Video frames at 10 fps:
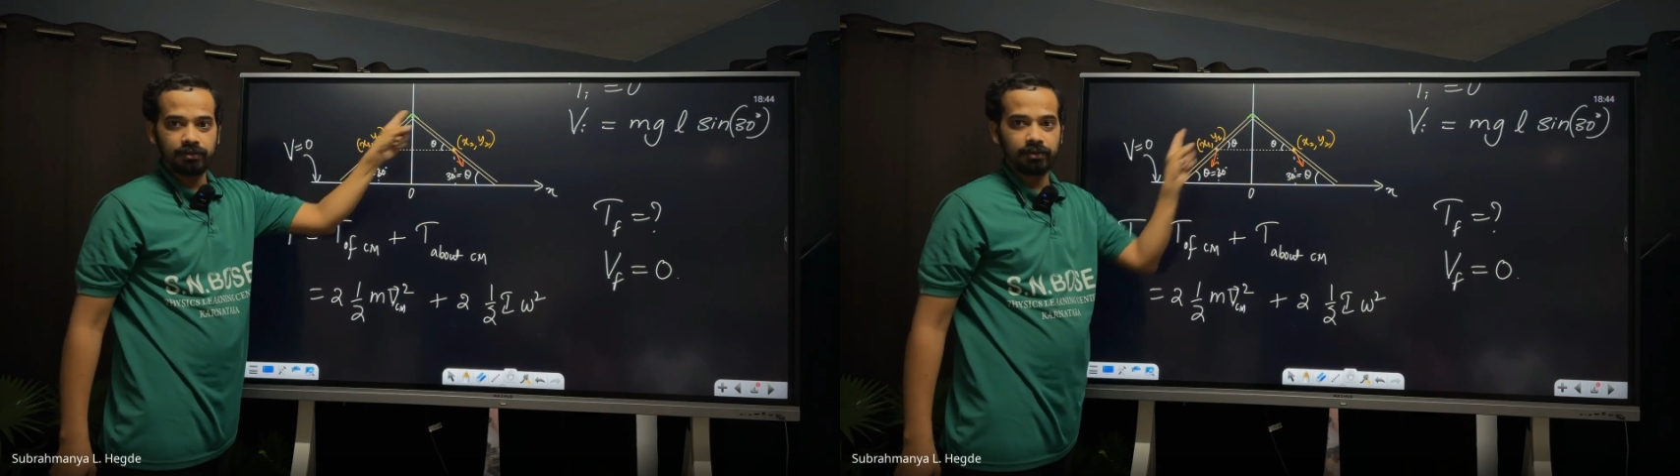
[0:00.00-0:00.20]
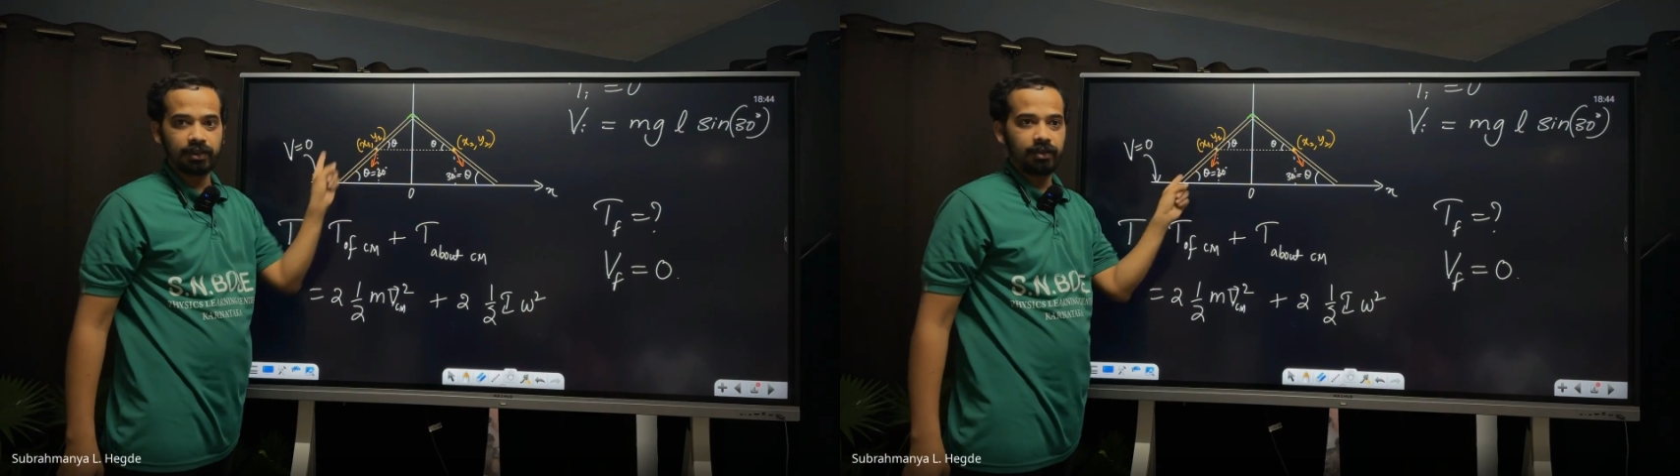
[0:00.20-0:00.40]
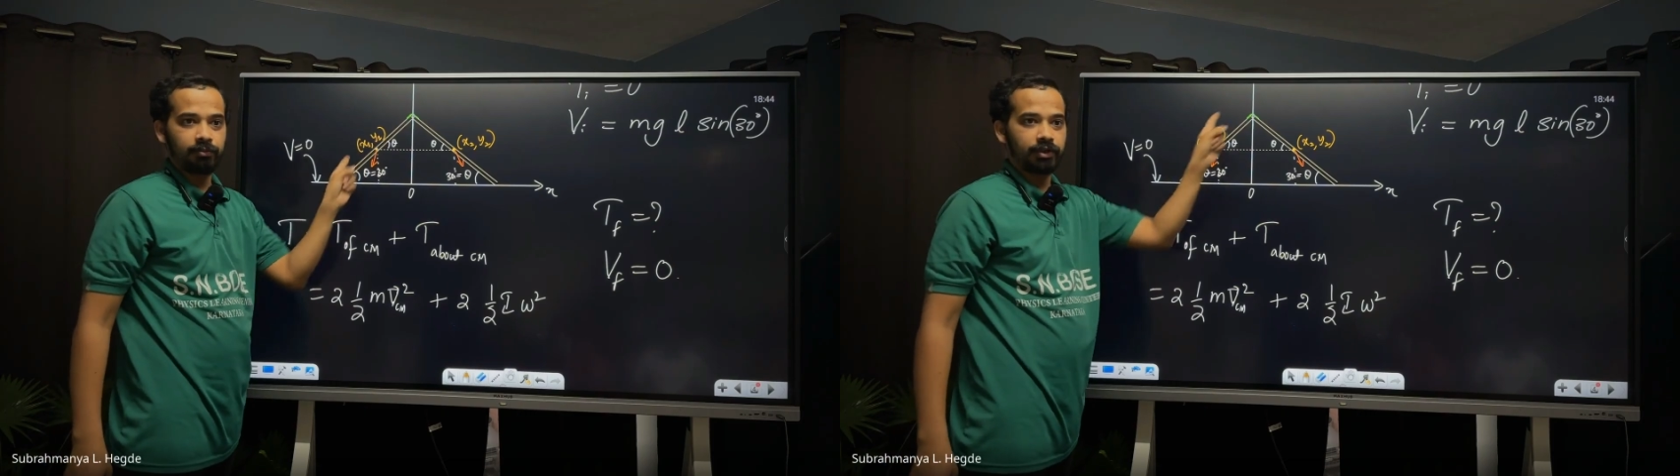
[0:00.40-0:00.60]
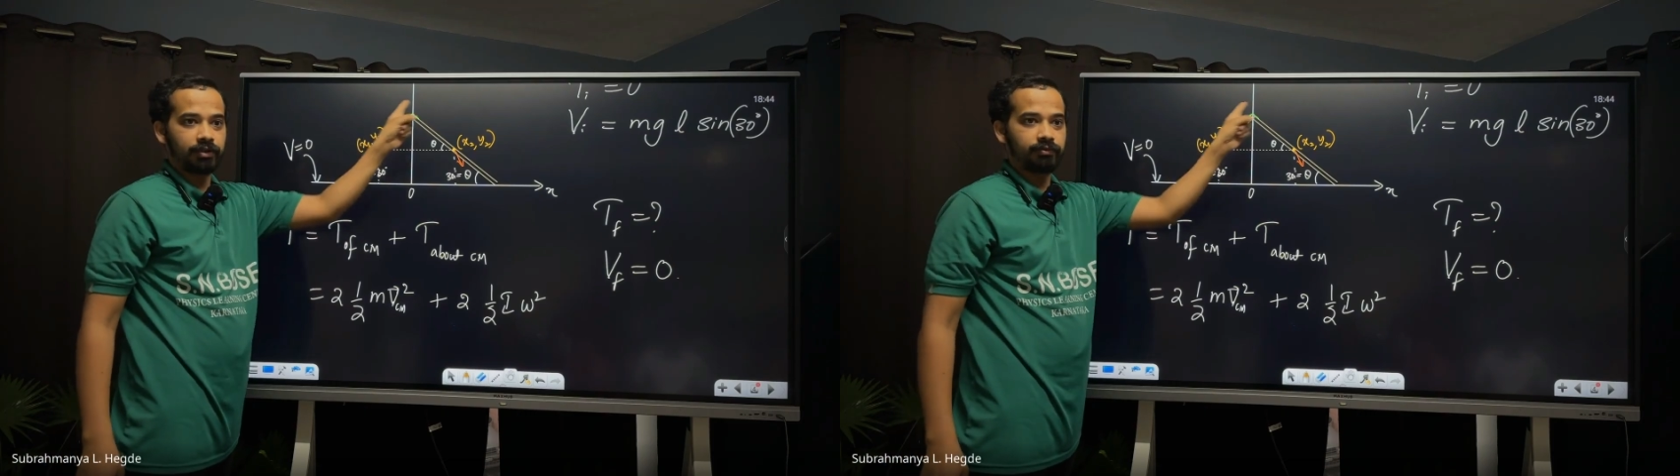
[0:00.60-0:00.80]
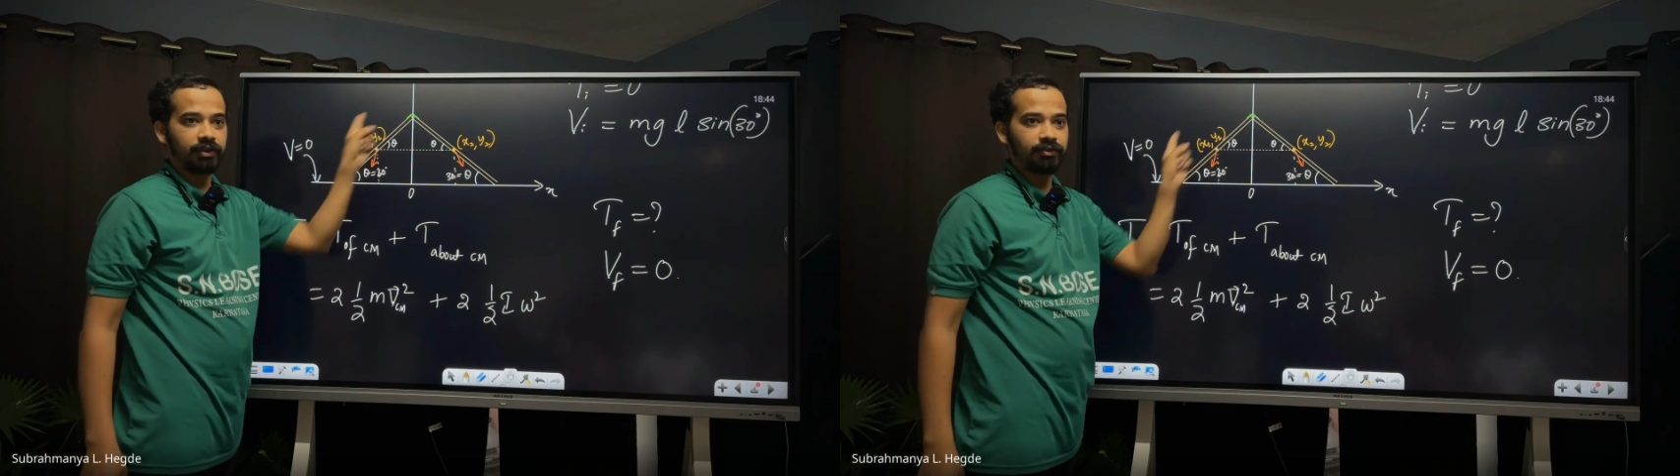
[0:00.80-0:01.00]
Okay,
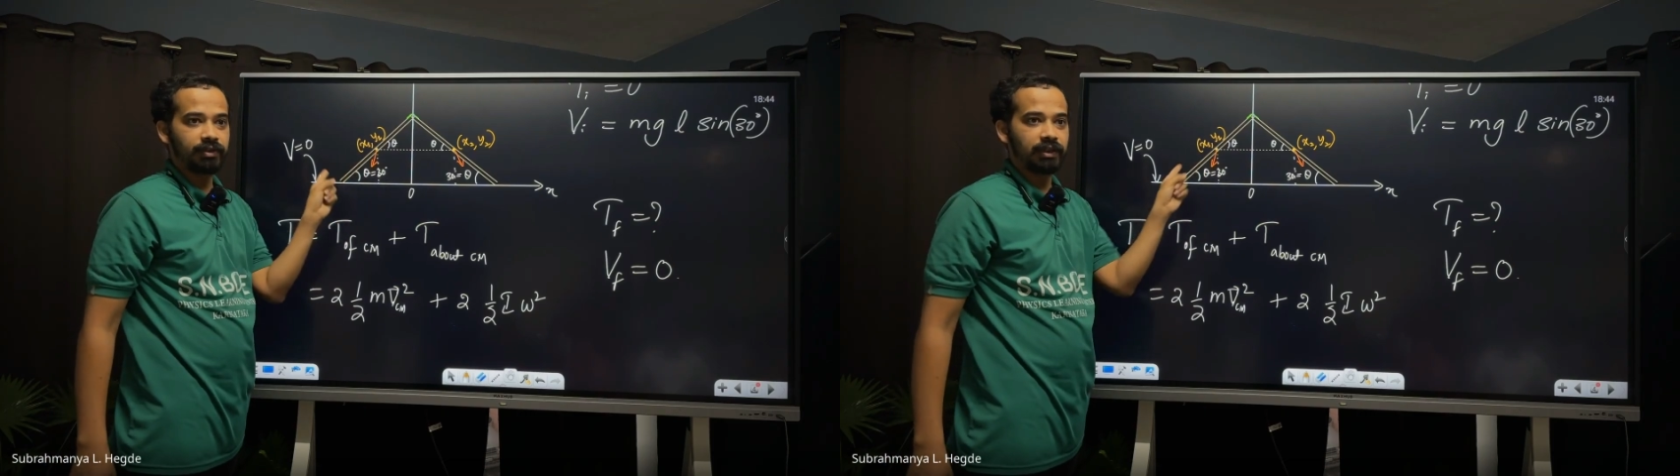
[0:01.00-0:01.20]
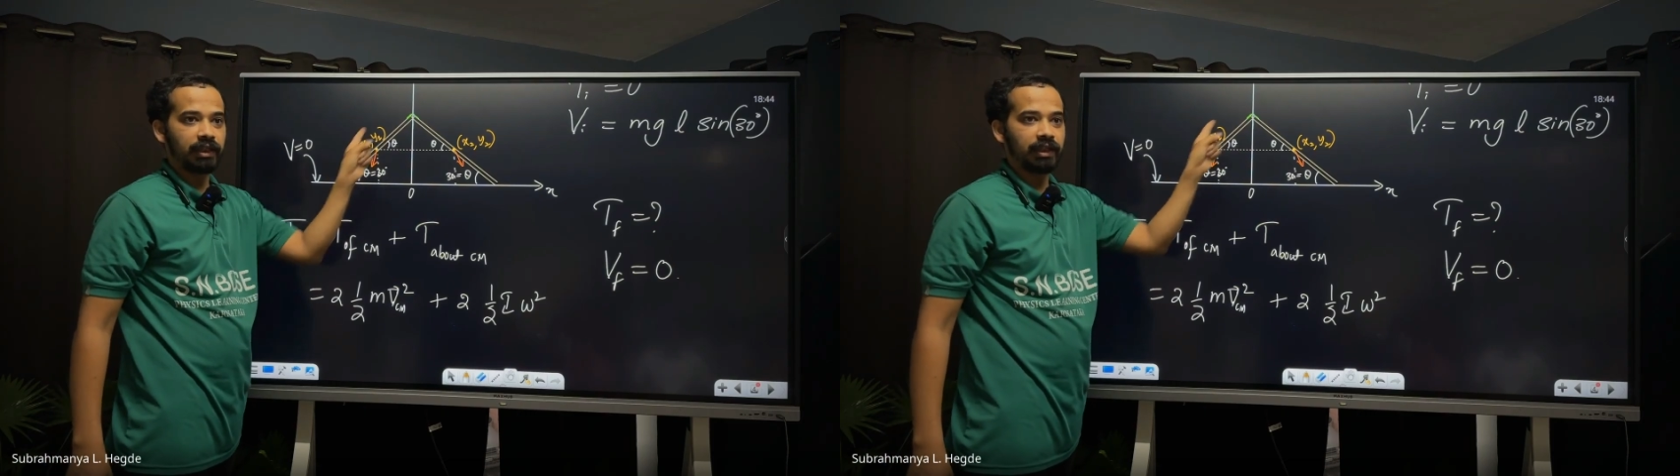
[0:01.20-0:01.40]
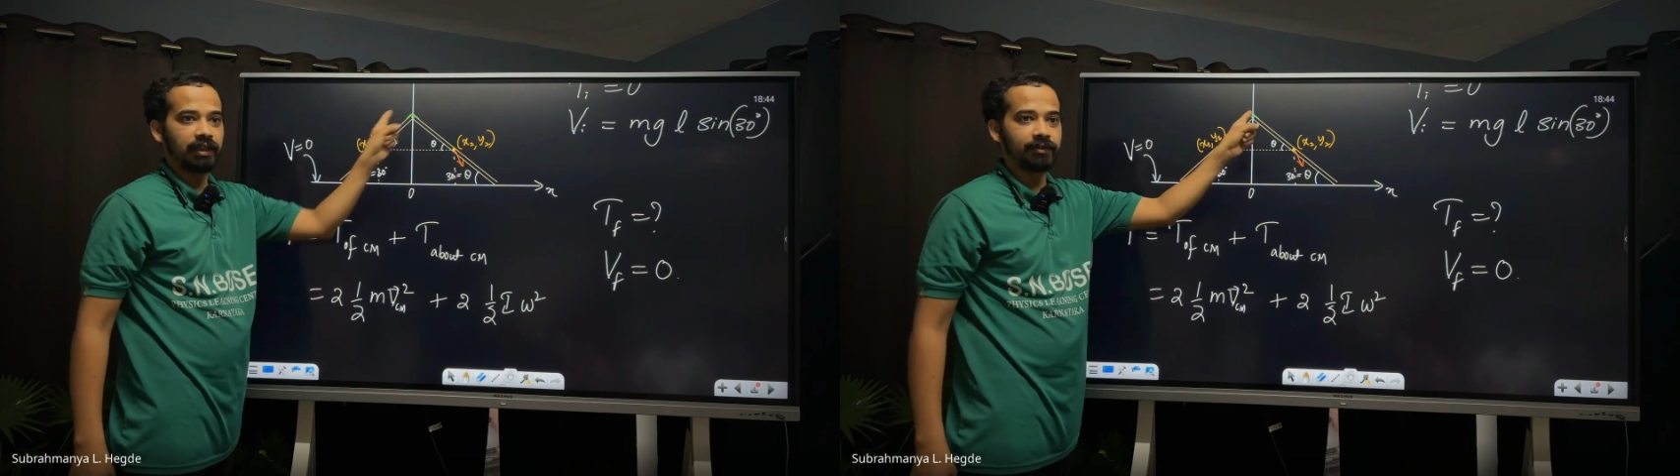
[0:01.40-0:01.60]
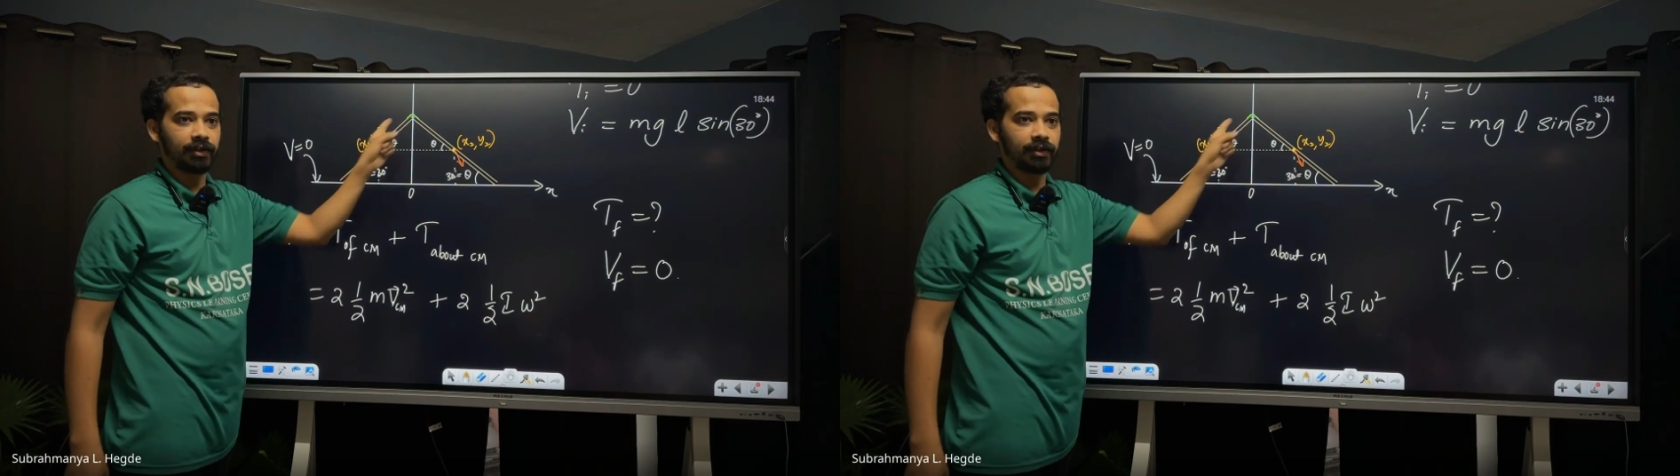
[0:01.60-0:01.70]
because when you see the length